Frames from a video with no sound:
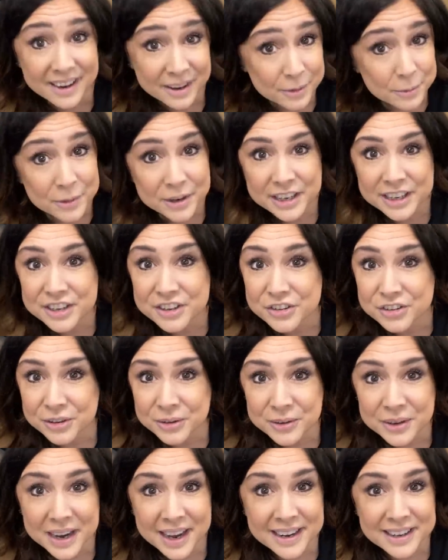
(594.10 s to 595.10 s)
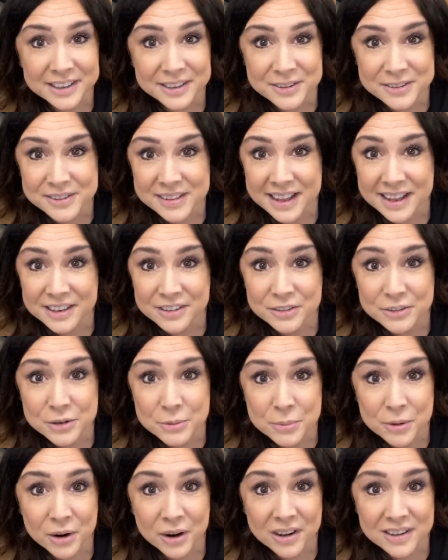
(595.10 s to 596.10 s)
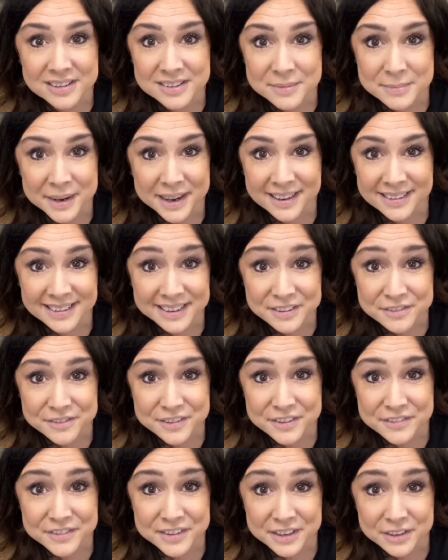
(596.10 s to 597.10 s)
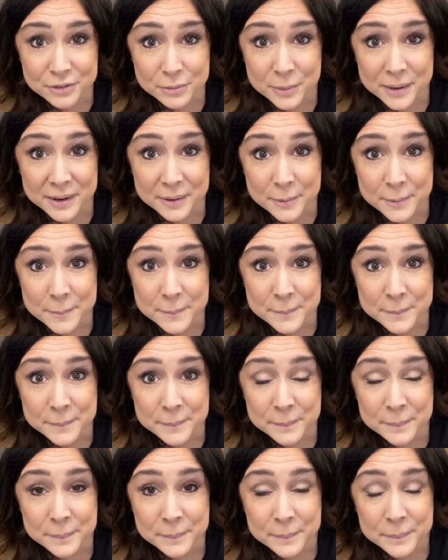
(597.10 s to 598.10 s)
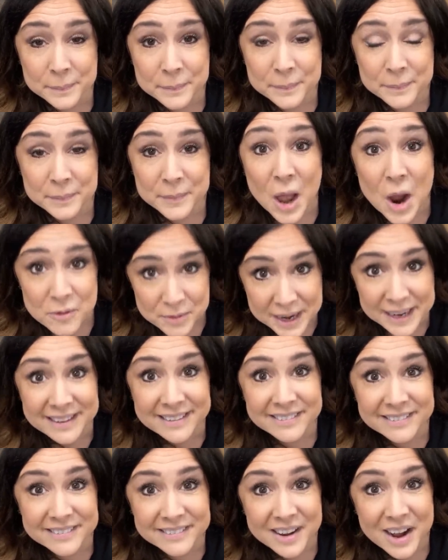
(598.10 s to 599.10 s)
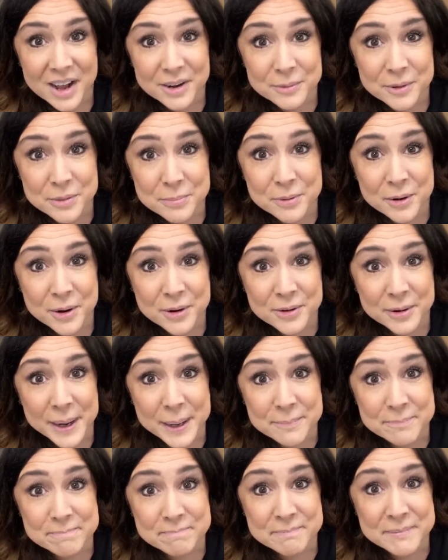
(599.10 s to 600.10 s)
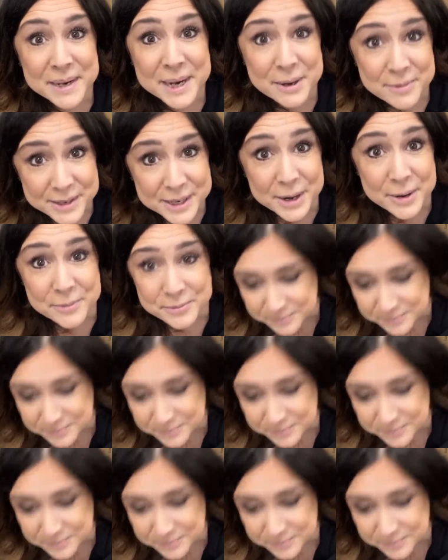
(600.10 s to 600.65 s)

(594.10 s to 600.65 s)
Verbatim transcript: we're going to show you how to use that super awesome L eight fifty as well. All right, on with the program. Here we go.